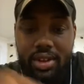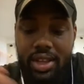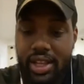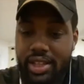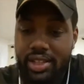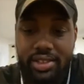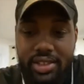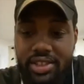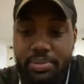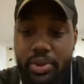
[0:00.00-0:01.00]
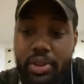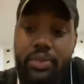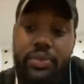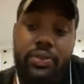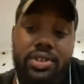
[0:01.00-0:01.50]
Like it's
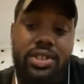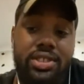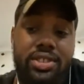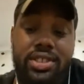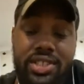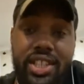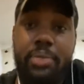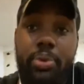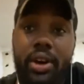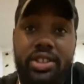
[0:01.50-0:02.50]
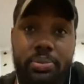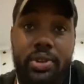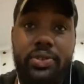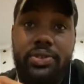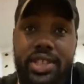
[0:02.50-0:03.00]
beautiful. It's the city part is
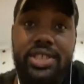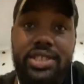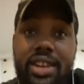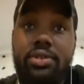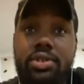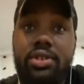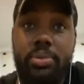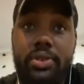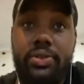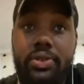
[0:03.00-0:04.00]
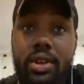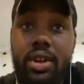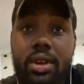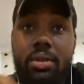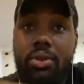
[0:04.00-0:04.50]
beautiful. San Salvador is beautiful.
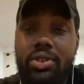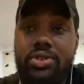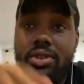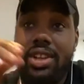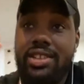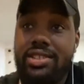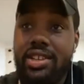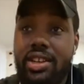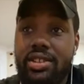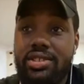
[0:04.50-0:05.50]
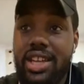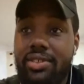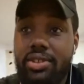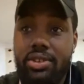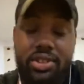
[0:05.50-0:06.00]
But once you go like to El
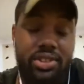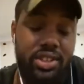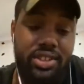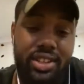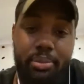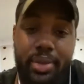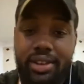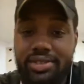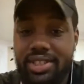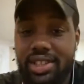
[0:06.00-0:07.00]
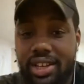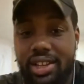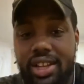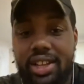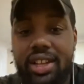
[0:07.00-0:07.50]
Salvador, to the mountains and all
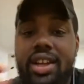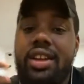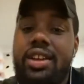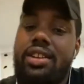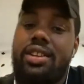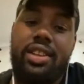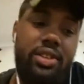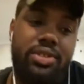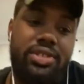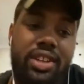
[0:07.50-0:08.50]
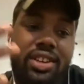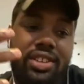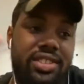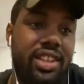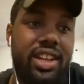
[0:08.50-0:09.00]
that, then you will start
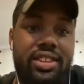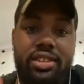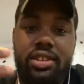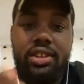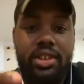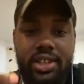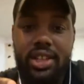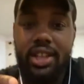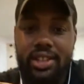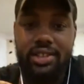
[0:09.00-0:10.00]
seeing like the hood, like